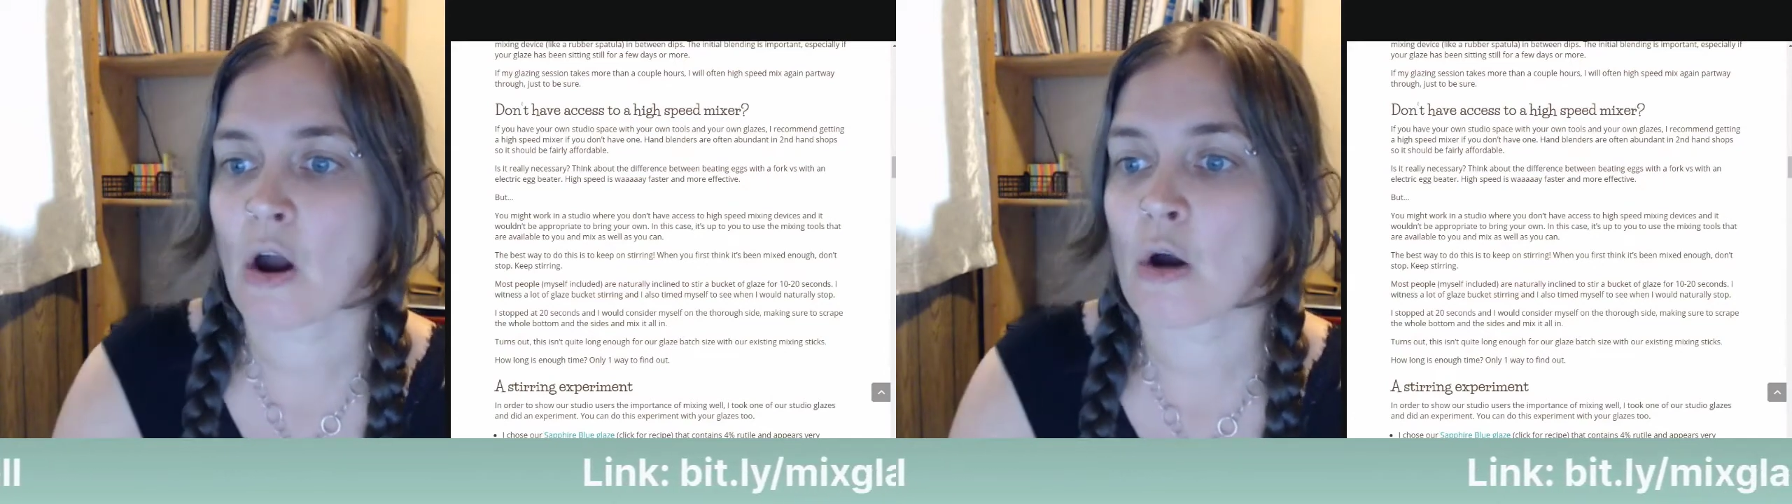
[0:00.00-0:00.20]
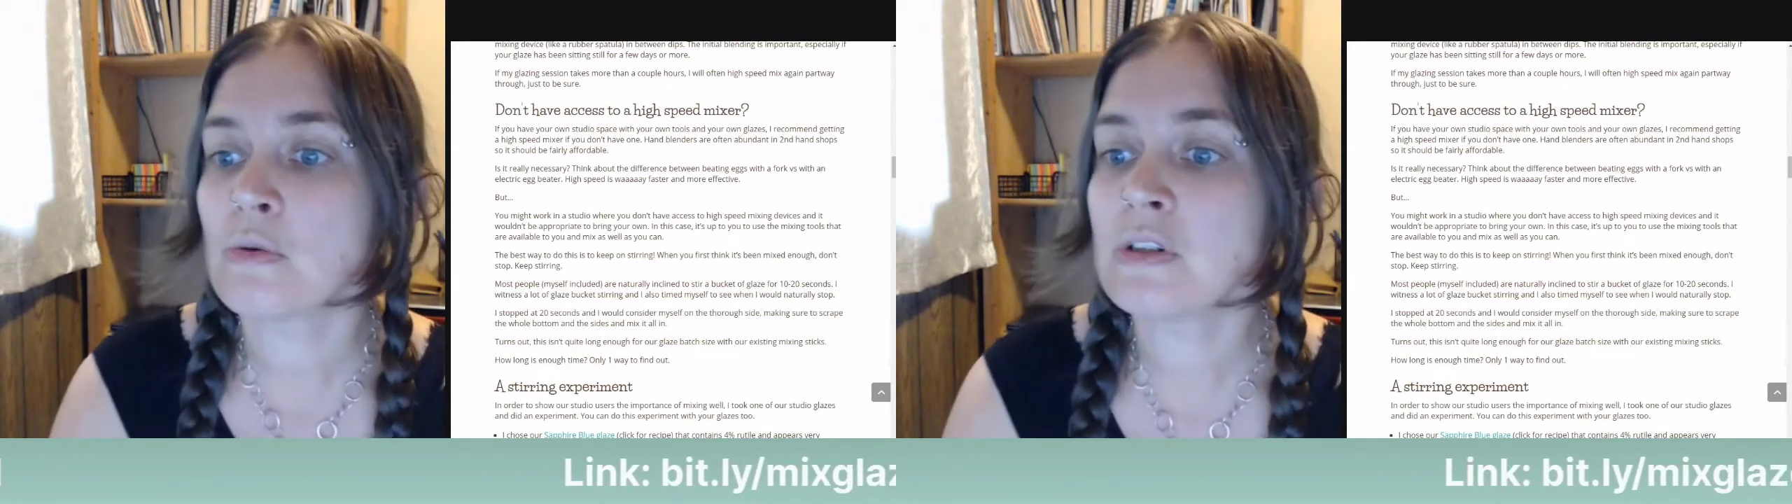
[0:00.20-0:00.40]

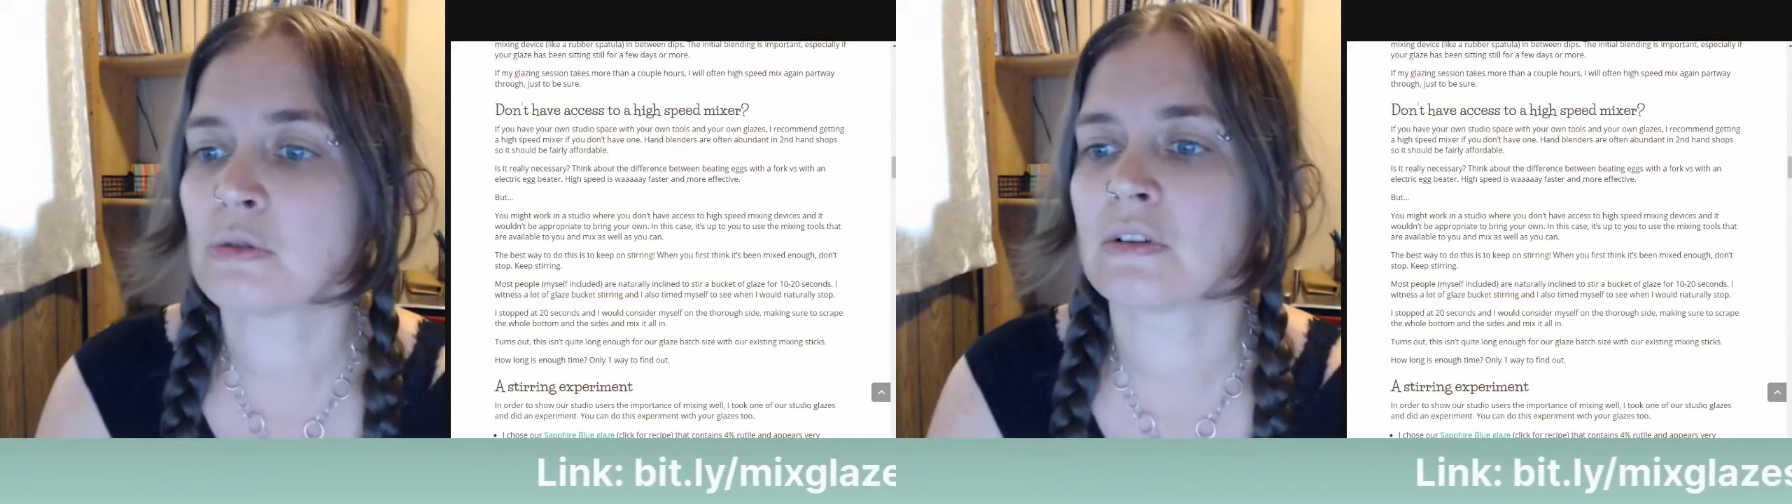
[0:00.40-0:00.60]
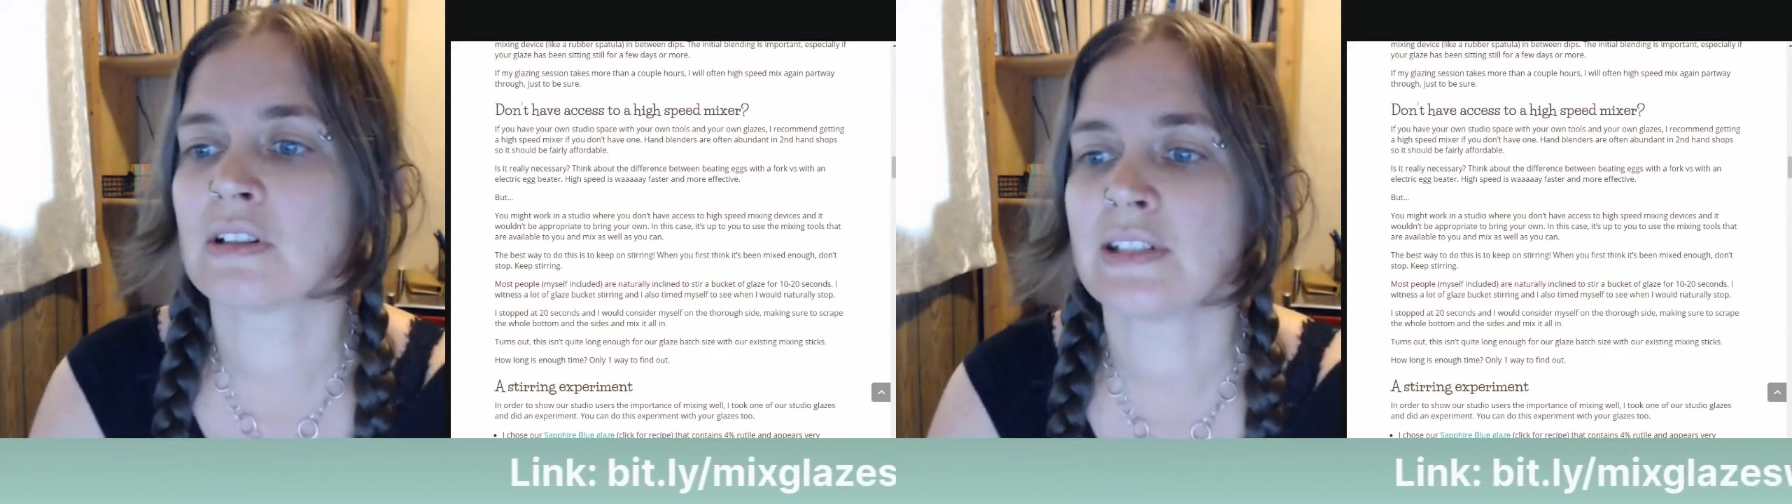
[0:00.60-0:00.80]
own
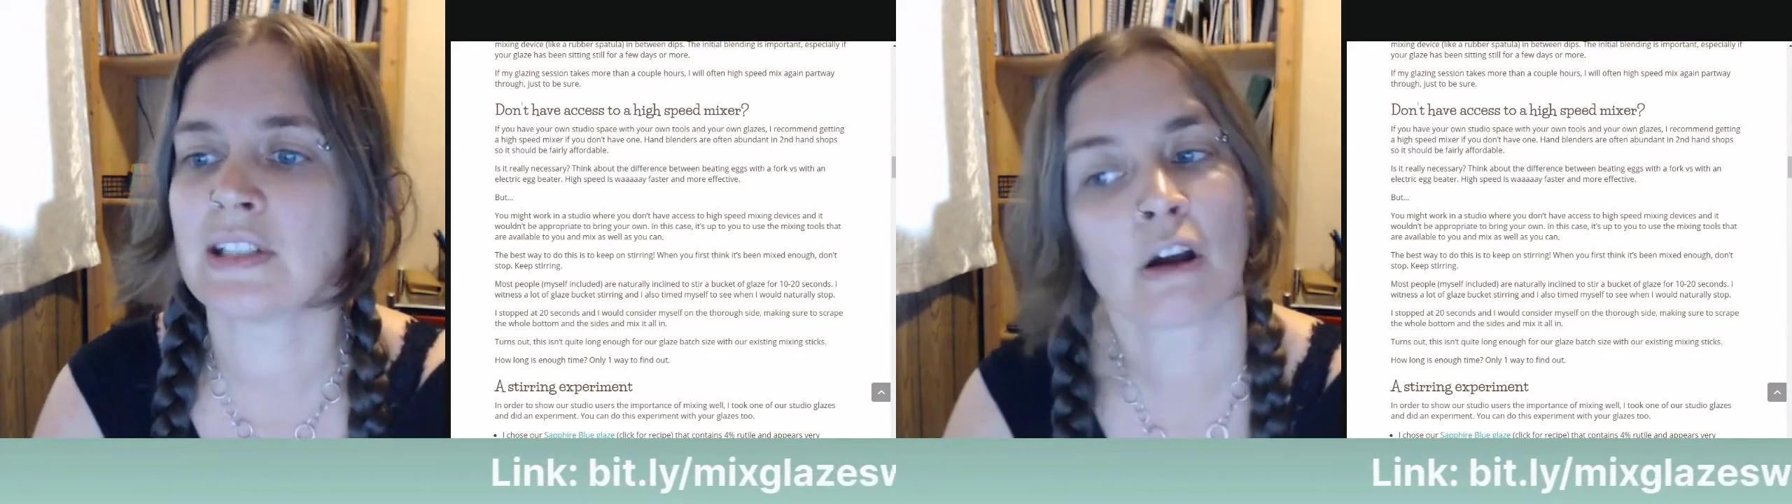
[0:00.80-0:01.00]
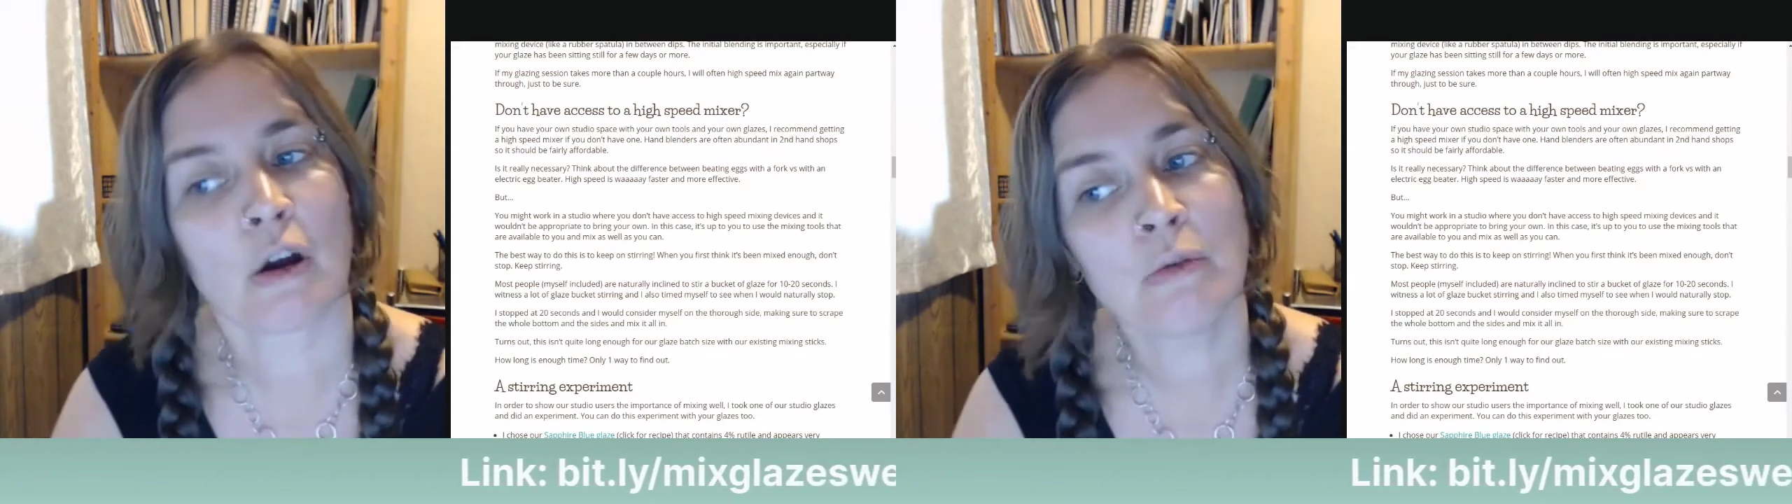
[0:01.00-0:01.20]
tools and
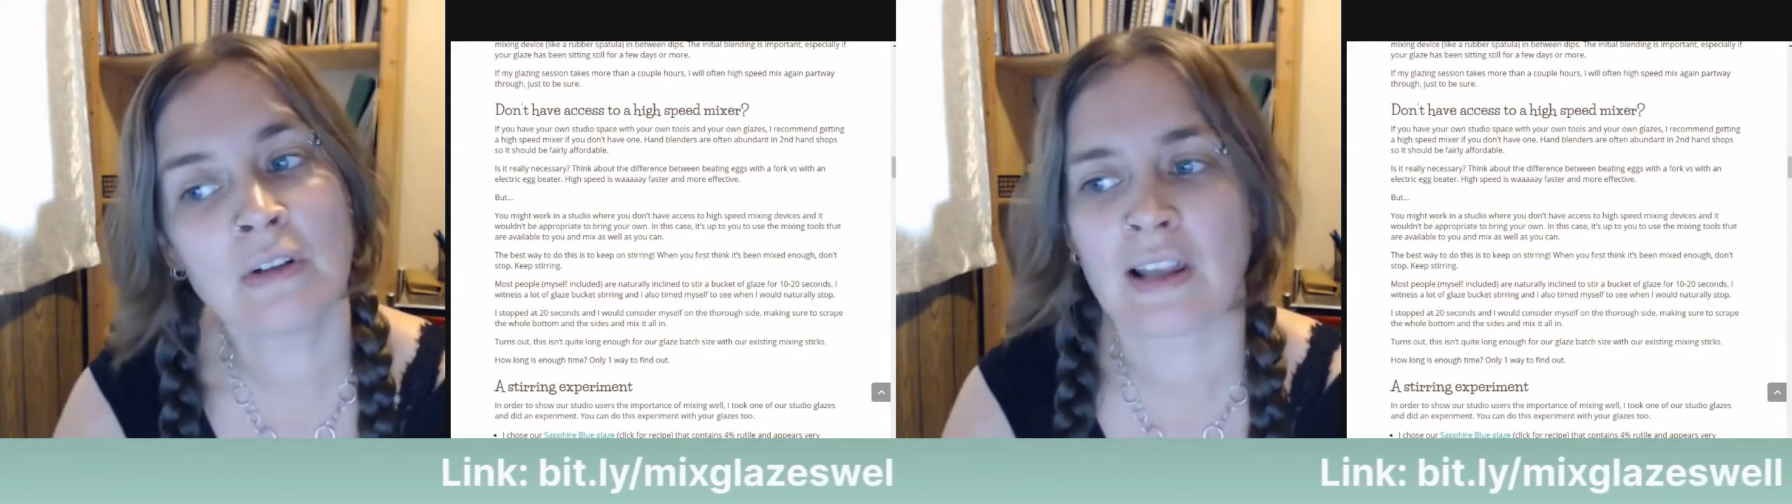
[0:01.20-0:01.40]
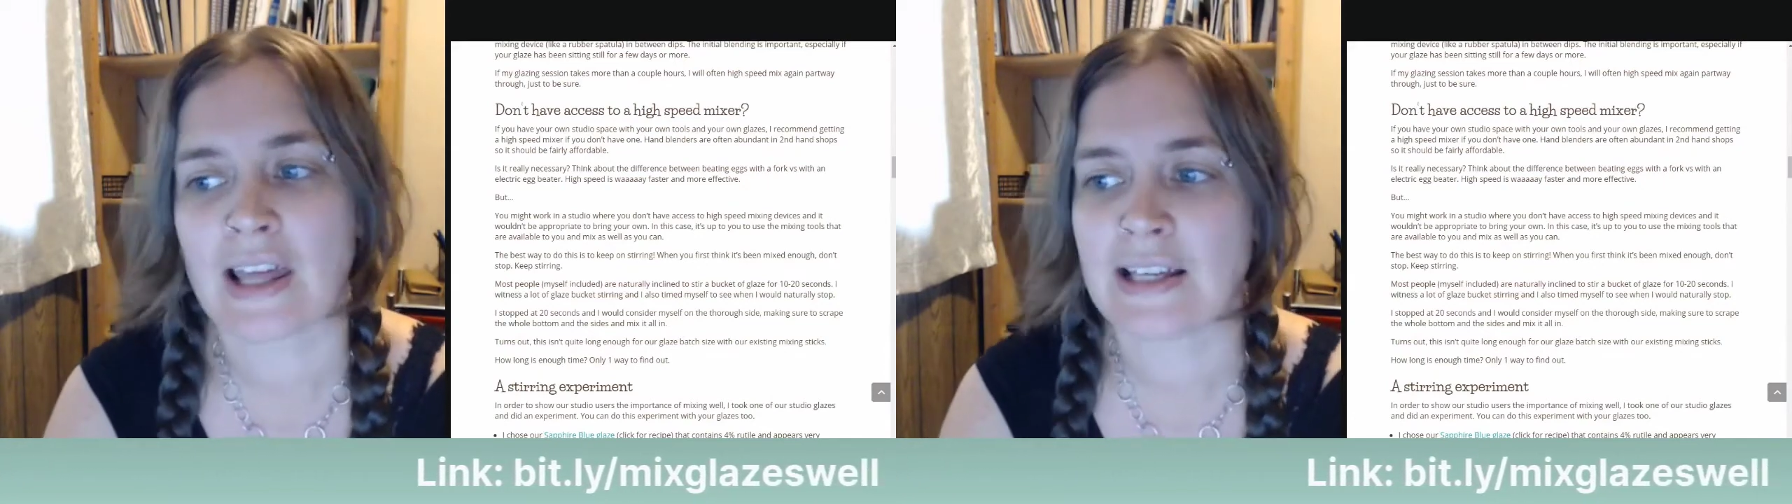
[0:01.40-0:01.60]
your
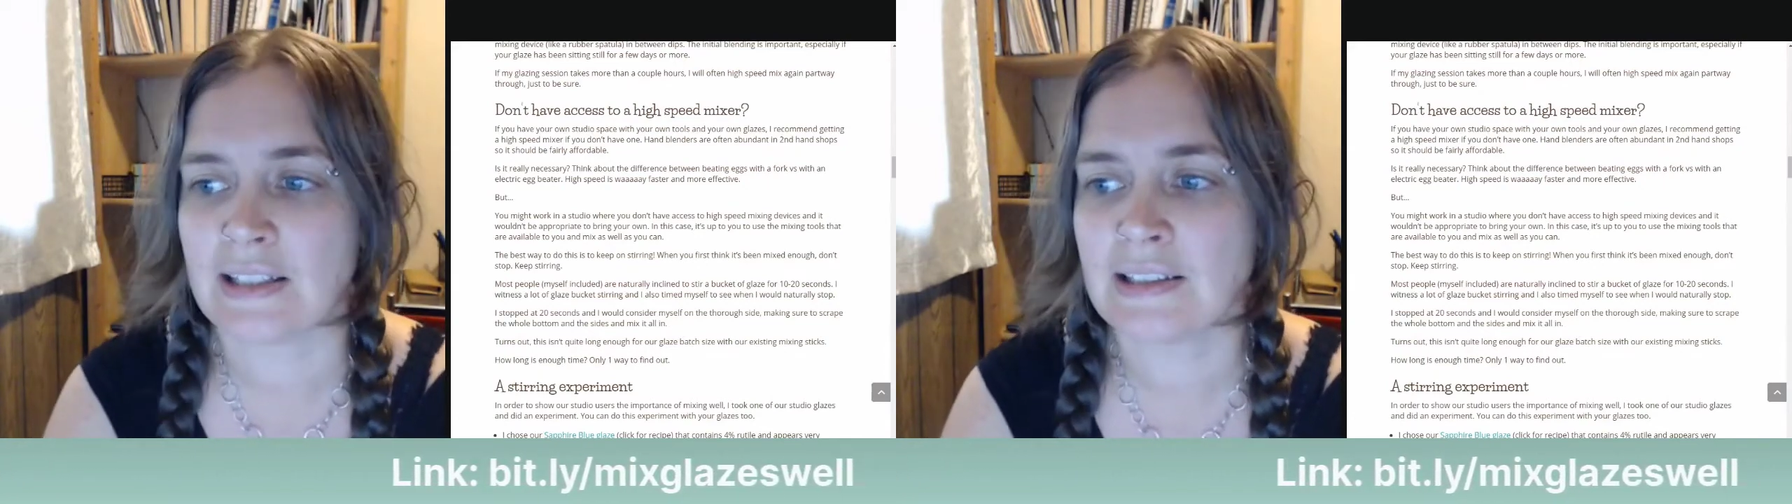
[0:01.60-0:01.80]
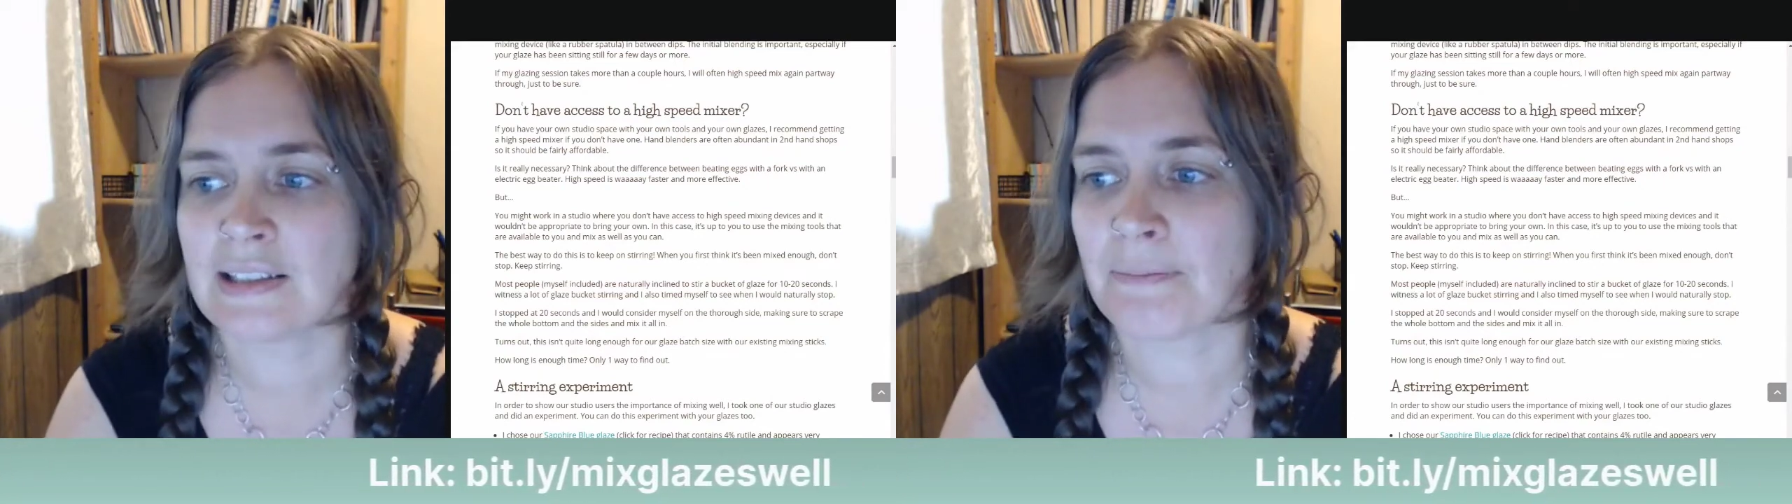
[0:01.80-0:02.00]
own
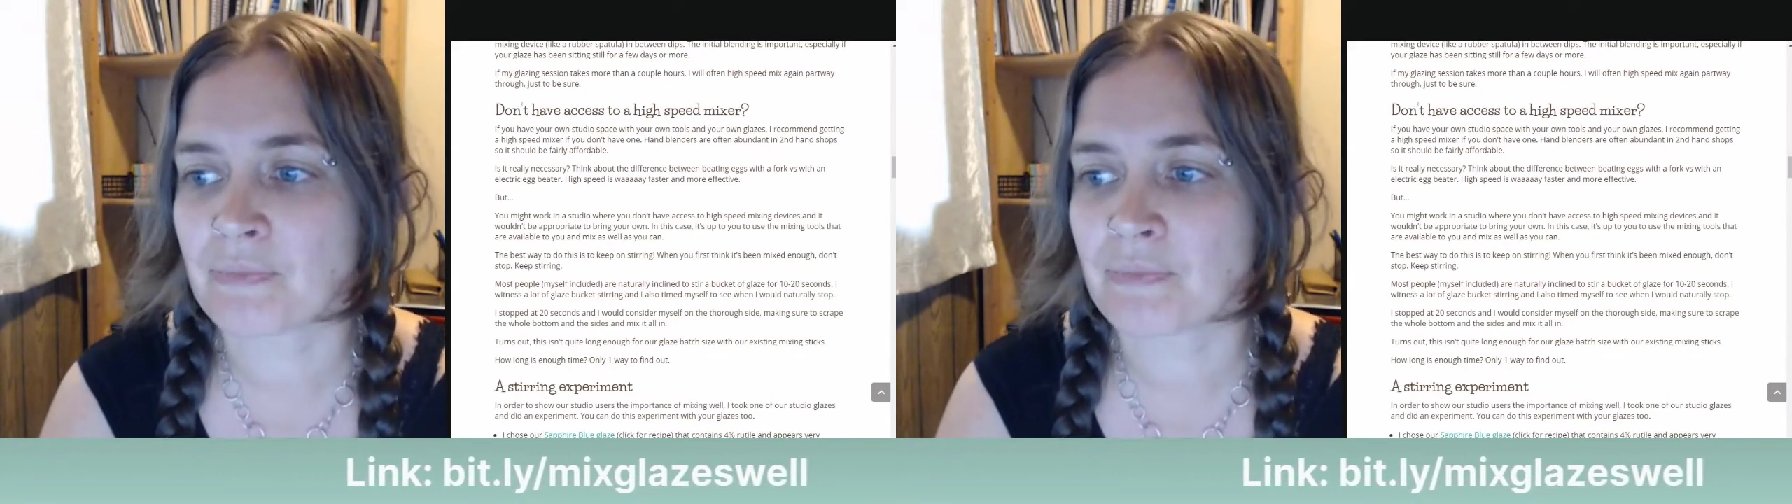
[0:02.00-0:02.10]
glazes,